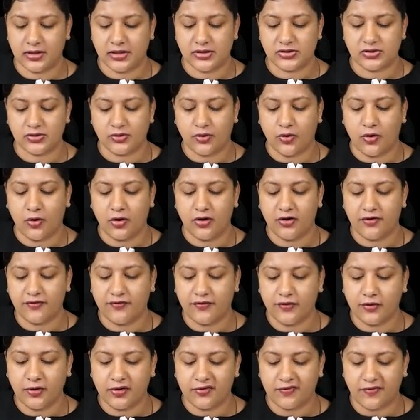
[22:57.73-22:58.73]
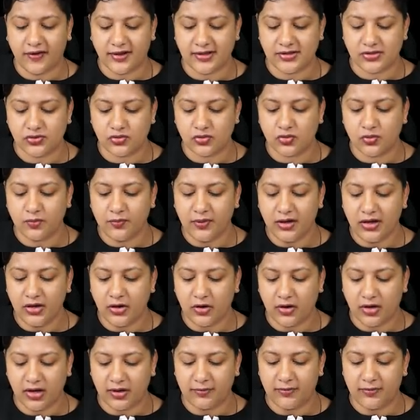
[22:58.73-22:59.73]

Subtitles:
So all of you, if I zoom in, you are